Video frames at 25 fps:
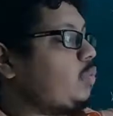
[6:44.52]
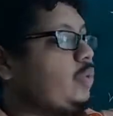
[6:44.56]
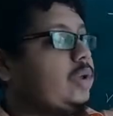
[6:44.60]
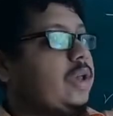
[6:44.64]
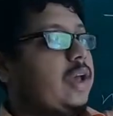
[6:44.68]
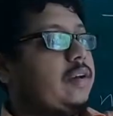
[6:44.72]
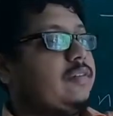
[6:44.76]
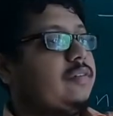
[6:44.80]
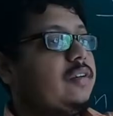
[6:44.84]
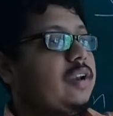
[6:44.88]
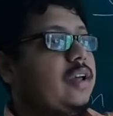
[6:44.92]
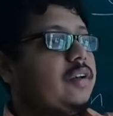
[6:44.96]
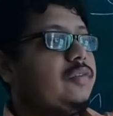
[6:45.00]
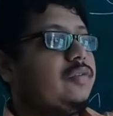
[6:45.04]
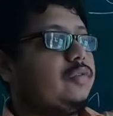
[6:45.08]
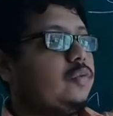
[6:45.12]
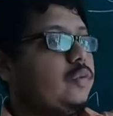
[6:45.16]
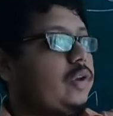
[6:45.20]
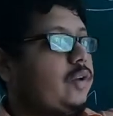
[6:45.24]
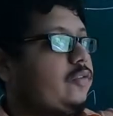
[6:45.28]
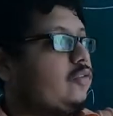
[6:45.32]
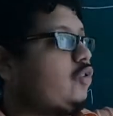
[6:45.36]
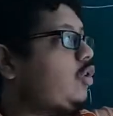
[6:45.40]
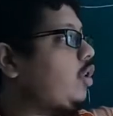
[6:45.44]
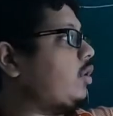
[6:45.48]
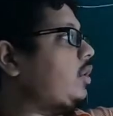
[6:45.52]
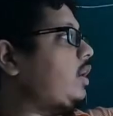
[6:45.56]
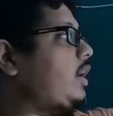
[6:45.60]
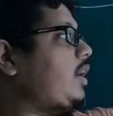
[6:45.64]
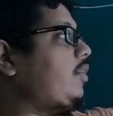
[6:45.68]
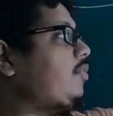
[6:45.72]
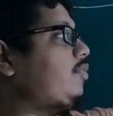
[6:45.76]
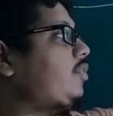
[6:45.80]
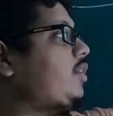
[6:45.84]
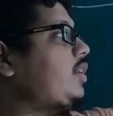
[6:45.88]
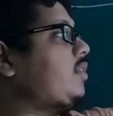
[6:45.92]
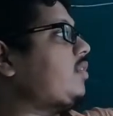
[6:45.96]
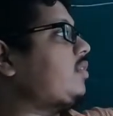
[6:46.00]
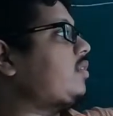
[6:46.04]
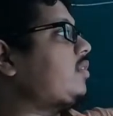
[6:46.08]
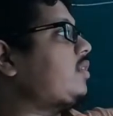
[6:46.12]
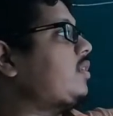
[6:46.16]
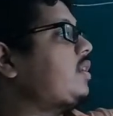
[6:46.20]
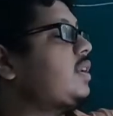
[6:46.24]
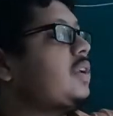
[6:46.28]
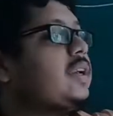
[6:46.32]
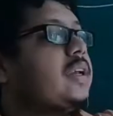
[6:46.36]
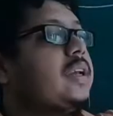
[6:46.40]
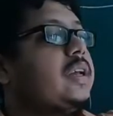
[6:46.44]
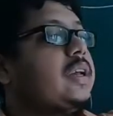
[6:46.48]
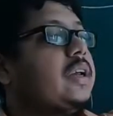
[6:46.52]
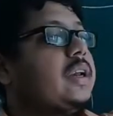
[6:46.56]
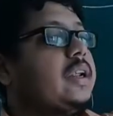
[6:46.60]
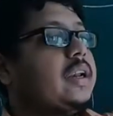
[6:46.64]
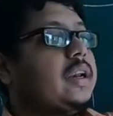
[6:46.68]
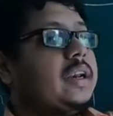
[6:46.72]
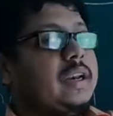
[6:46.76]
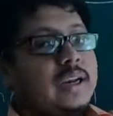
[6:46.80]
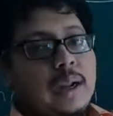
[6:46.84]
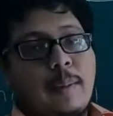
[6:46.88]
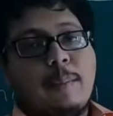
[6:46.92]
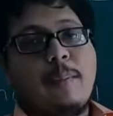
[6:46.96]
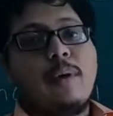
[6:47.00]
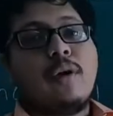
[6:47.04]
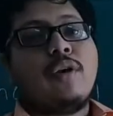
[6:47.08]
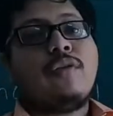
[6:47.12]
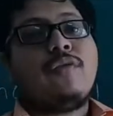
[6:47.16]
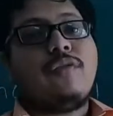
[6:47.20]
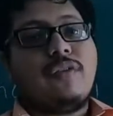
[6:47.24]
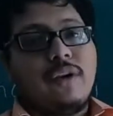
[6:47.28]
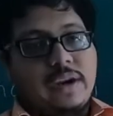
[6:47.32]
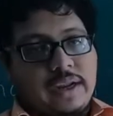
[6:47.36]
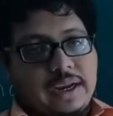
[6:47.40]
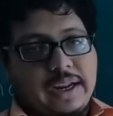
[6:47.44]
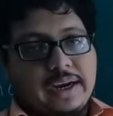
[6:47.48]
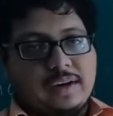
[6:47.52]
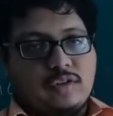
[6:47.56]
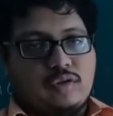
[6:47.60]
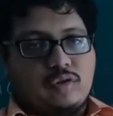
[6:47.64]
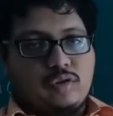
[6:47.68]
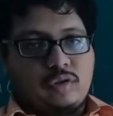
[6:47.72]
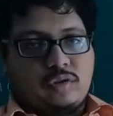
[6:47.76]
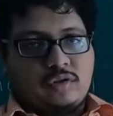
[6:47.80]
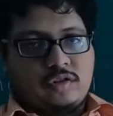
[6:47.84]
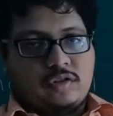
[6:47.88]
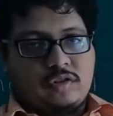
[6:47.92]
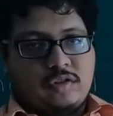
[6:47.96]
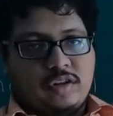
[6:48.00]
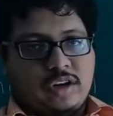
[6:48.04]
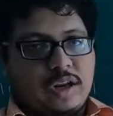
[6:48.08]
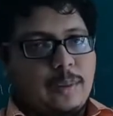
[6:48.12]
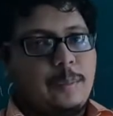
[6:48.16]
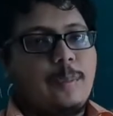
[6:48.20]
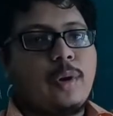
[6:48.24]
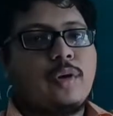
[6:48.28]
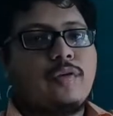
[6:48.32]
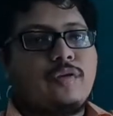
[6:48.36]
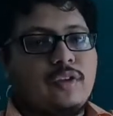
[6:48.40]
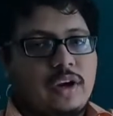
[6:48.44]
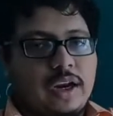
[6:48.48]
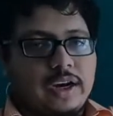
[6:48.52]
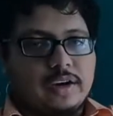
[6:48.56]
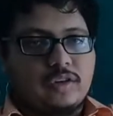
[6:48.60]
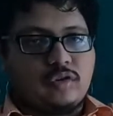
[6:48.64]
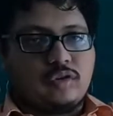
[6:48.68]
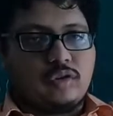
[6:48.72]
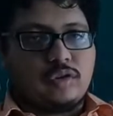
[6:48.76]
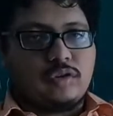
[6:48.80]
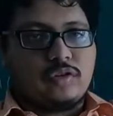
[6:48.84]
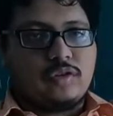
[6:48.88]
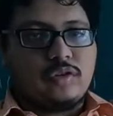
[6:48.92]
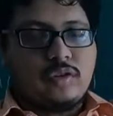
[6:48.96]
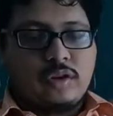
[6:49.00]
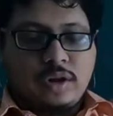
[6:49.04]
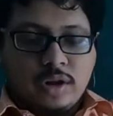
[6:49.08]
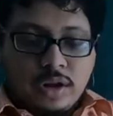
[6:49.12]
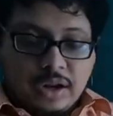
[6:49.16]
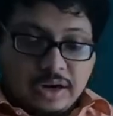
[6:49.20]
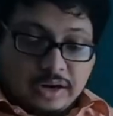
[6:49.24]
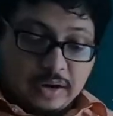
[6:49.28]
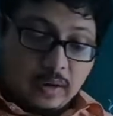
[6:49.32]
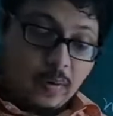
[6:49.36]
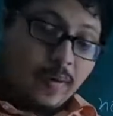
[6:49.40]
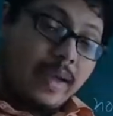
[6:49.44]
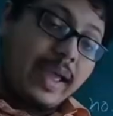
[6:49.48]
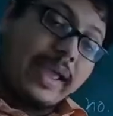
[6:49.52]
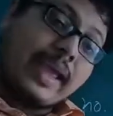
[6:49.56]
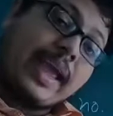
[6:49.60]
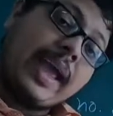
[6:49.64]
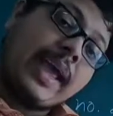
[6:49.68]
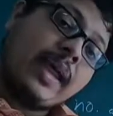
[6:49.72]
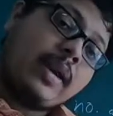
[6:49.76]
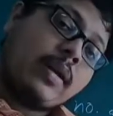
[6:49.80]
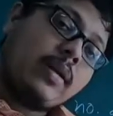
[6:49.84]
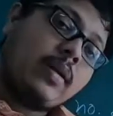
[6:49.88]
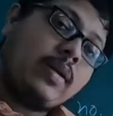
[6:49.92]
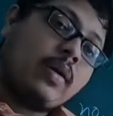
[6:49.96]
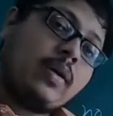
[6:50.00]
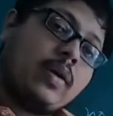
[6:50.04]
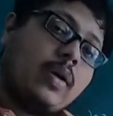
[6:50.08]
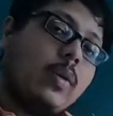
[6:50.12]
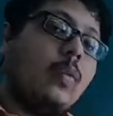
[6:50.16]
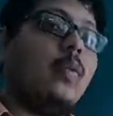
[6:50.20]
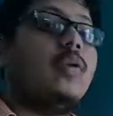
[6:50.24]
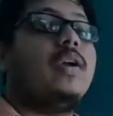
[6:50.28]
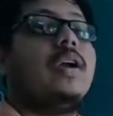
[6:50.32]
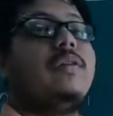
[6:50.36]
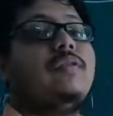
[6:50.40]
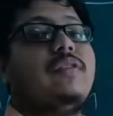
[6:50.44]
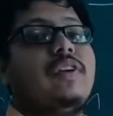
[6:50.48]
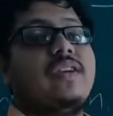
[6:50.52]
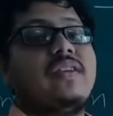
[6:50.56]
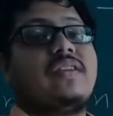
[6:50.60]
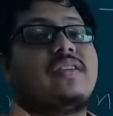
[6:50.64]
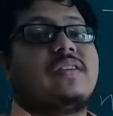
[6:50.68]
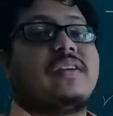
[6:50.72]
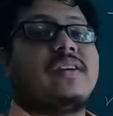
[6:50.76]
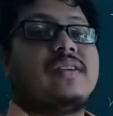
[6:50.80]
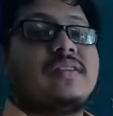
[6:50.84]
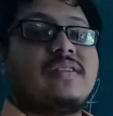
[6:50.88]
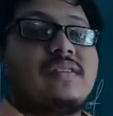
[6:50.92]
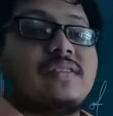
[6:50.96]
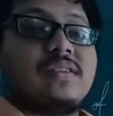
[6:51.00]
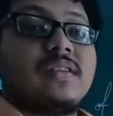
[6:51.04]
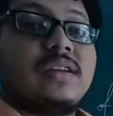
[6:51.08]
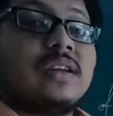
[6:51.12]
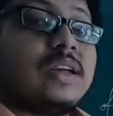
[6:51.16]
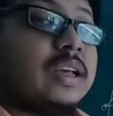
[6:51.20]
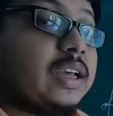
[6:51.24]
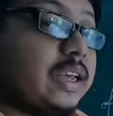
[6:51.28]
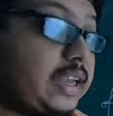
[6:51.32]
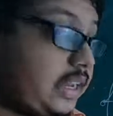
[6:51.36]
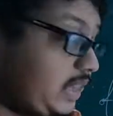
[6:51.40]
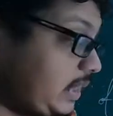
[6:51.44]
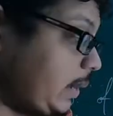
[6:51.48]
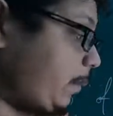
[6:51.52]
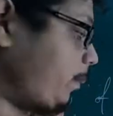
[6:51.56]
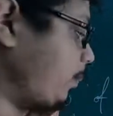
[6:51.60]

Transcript: we have got left is number of electrons. Now again, we have discussed in the